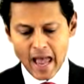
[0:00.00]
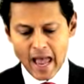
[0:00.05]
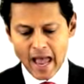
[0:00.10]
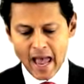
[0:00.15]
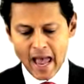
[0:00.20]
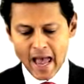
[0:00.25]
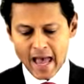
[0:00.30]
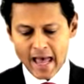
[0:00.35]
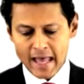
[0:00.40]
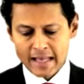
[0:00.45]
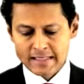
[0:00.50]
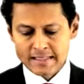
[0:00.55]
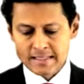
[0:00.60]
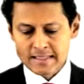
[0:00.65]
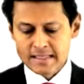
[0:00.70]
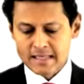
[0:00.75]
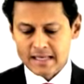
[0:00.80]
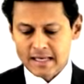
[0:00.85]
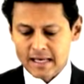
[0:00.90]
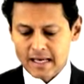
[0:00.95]

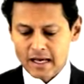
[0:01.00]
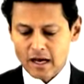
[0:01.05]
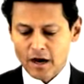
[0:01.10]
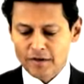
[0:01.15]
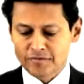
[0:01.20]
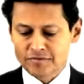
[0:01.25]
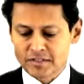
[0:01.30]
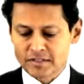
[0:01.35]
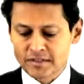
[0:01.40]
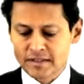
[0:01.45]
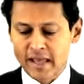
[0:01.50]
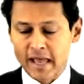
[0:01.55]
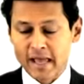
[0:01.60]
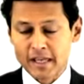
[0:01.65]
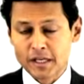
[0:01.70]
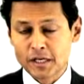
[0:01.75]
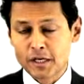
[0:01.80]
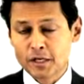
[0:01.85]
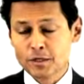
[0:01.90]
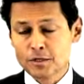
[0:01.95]
and often they are
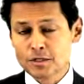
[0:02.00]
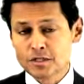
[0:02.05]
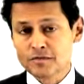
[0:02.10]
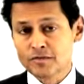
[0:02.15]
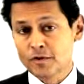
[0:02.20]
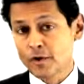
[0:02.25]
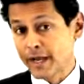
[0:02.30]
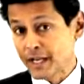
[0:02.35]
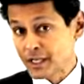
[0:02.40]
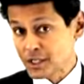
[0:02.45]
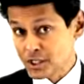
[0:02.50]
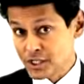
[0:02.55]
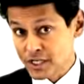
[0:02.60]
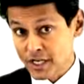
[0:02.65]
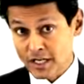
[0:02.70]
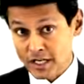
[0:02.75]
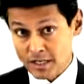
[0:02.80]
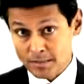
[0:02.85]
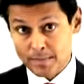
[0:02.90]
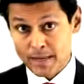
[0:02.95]
used for
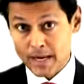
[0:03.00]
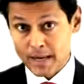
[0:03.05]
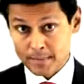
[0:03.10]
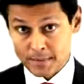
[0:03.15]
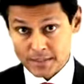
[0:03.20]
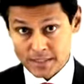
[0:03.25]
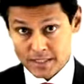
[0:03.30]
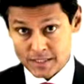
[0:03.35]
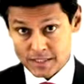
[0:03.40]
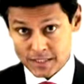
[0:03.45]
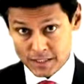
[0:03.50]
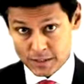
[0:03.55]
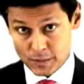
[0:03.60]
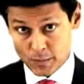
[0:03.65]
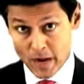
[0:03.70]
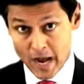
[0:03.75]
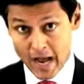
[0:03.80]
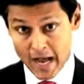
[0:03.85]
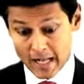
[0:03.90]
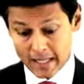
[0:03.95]
external purposes as
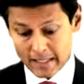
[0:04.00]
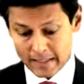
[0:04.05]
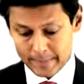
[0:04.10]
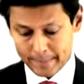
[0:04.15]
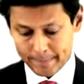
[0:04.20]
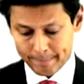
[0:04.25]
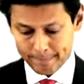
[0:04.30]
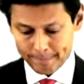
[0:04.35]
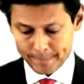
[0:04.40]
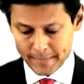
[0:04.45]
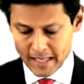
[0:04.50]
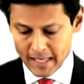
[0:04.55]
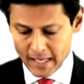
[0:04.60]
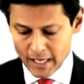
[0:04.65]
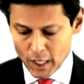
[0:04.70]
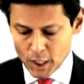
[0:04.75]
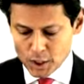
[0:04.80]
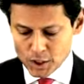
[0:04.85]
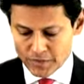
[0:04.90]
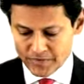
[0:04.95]
well.
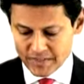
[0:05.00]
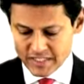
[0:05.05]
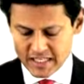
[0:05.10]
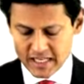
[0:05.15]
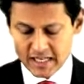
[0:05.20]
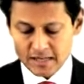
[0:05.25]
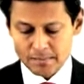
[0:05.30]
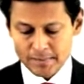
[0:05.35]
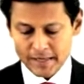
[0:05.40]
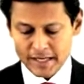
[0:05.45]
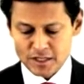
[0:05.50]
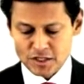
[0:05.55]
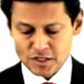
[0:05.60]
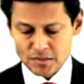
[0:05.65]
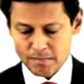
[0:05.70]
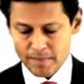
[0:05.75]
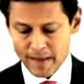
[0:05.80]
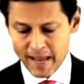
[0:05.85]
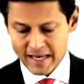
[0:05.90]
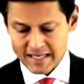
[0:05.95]
So if you turn please to
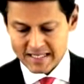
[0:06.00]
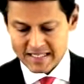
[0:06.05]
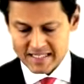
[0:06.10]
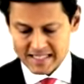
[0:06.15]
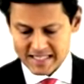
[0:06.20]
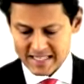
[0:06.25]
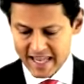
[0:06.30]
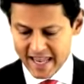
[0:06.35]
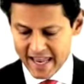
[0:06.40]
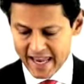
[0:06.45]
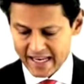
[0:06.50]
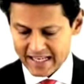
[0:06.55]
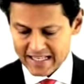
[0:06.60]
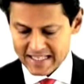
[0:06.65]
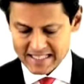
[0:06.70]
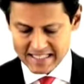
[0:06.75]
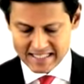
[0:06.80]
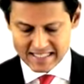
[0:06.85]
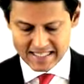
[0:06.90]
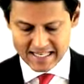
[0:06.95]
page
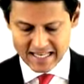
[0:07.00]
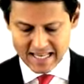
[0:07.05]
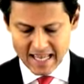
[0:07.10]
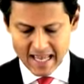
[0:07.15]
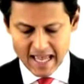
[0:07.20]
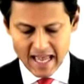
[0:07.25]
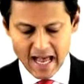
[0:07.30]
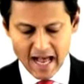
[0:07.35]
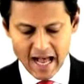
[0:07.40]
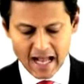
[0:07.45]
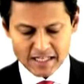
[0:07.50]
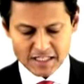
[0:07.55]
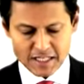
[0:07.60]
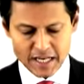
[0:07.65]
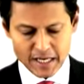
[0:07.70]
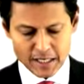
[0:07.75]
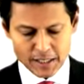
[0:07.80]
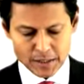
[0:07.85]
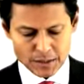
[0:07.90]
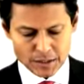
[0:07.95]
6, I'll
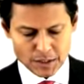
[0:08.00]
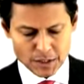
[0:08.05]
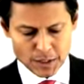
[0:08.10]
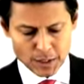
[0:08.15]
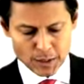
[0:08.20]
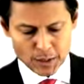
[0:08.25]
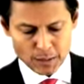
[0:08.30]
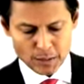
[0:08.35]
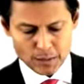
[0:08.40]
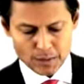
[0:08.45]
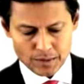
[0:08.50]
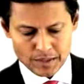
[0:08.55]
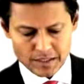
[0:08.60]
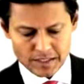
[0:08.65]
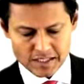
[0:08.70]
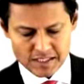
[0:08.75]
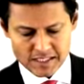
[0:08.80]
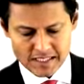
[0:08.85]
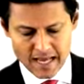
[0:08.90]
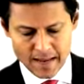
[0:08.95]
take you through
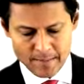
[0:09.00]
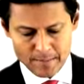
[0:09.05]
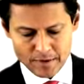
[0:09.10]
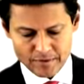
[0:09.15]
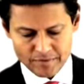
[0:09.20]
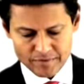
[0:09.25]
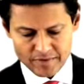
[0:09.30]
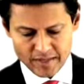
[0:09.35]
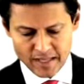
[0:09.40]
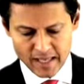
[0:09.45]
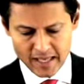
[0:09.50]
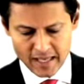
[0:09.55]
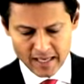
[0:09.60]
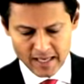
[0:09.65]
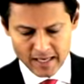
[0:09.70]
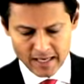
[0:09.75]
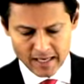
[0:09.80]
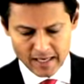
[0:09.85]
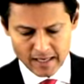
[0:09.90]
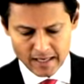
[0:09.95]
some of
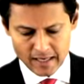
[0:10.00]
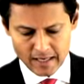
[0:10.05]
the